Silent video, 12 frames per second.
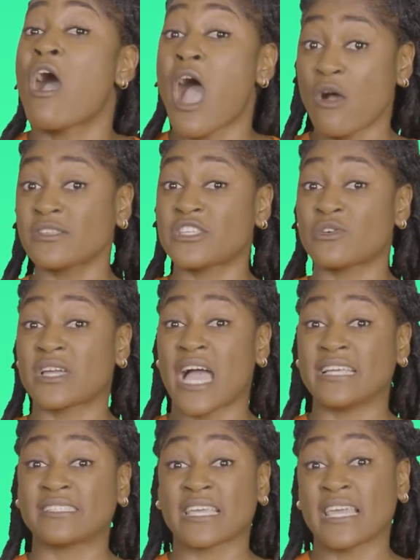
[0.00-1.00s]
I'll see you
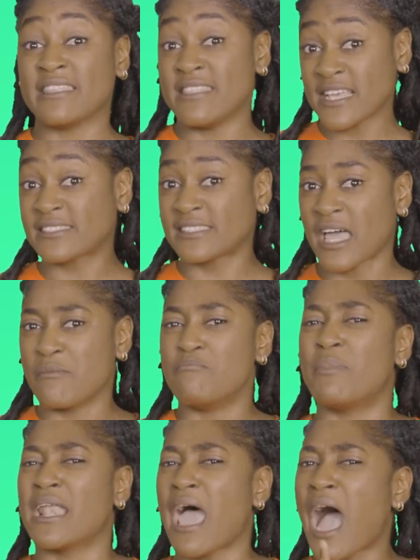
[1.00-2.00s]
guys again next time.
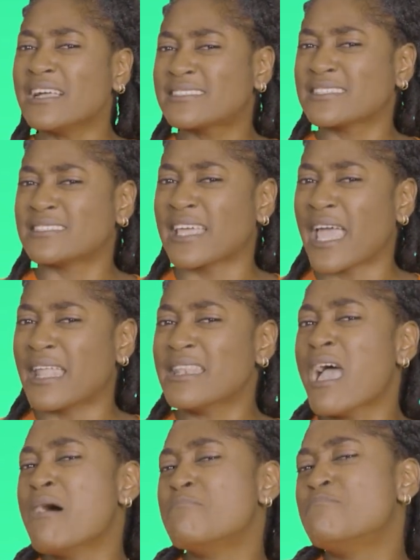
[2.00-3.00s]
But until then,
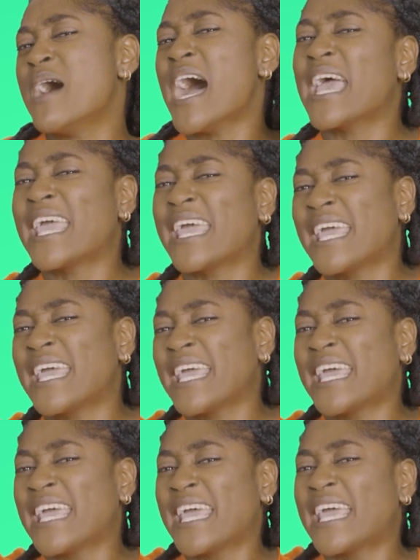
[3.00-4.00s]

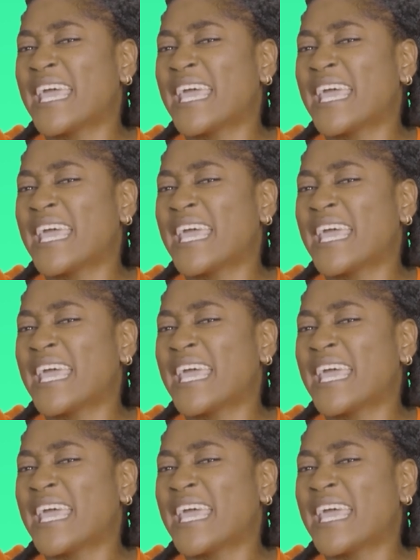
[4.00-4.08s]
bye!